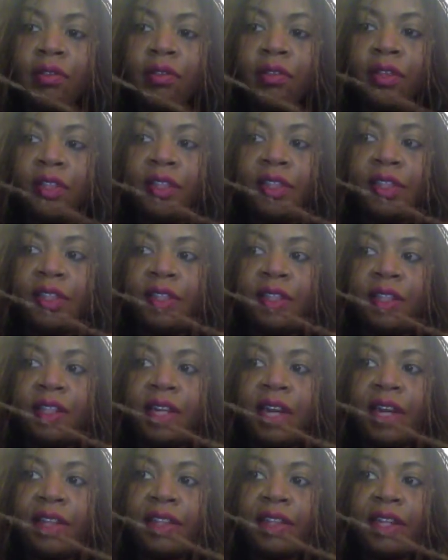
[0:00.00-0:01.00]
This is the
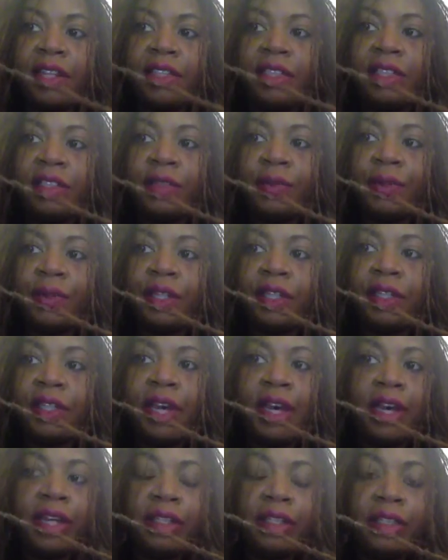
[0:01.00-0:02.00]
lock that I just
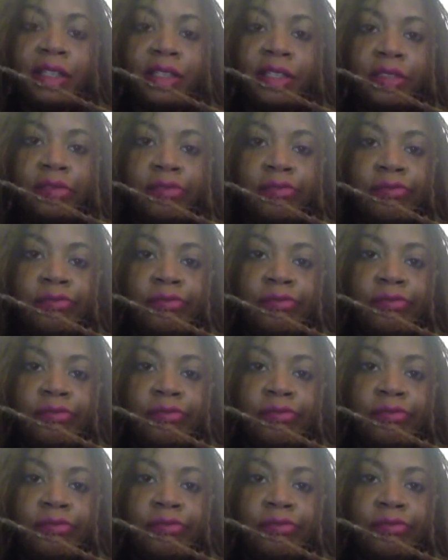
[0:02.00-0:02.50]
reattached.